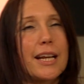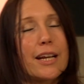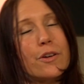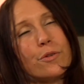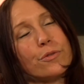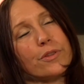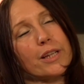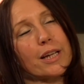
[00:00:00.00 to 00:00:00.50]
I
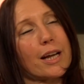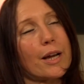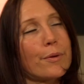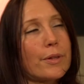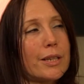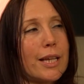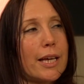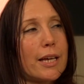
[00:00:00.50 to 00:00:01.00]
don't think I
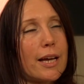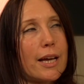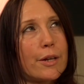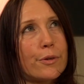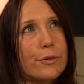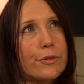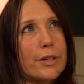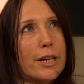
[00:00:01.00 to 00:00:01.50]
would
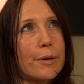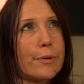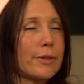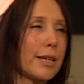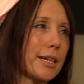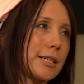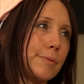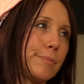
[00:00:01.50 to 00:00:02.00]

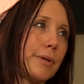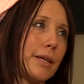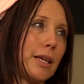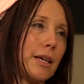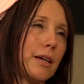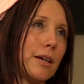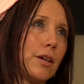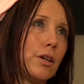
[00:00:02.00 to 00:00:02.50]
like to
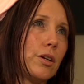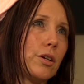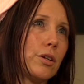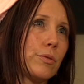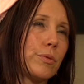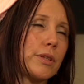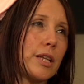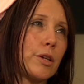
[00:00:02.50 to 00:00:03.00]
be
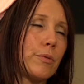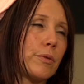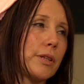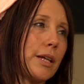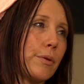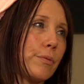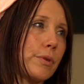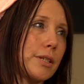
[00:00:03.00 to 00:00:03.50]
with anyone
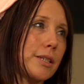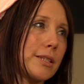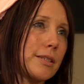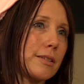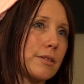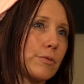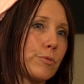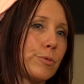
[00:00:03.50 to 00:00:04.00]
that
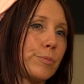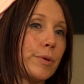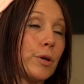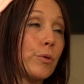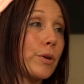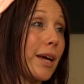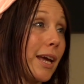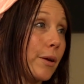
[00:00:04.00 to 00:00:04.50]
would be
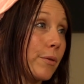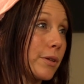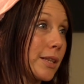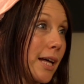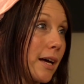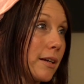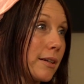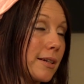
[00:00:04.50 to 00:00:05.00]
okay with
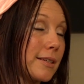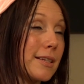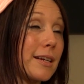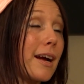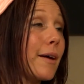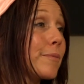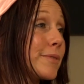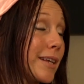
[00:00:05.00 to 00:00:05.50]
that, because it
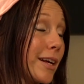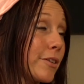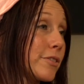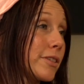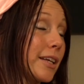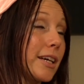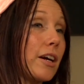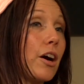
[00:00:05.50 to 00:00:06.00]
comes down
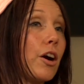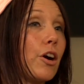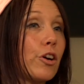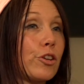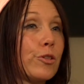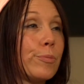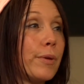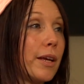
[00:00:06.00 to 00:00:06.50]
to like, are
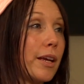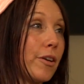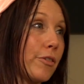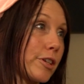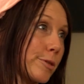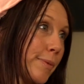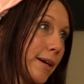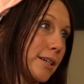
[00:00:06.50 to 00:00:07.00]
you being
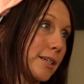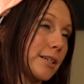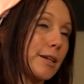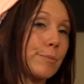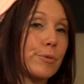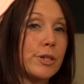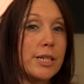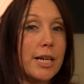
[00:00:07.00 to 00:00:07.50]
respected
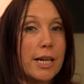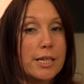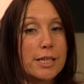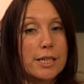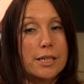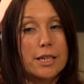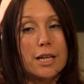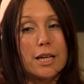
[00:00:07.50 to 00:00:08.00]
and
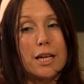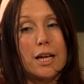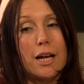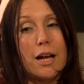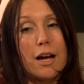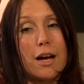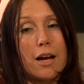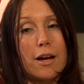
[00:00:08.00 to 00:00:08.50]
protected?
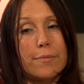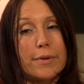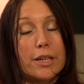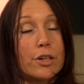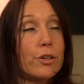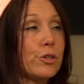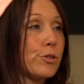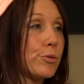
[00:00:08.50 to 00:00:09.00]
And
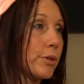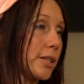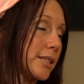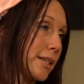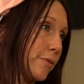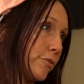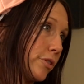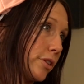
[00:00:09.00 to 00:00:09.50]
are you doing the
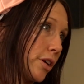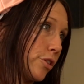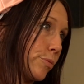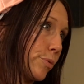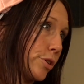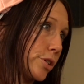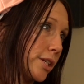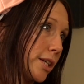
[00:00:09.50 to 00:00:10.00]
same for the other
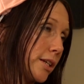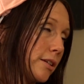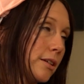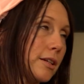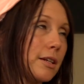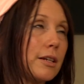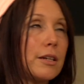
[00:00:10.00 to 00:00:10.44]
person?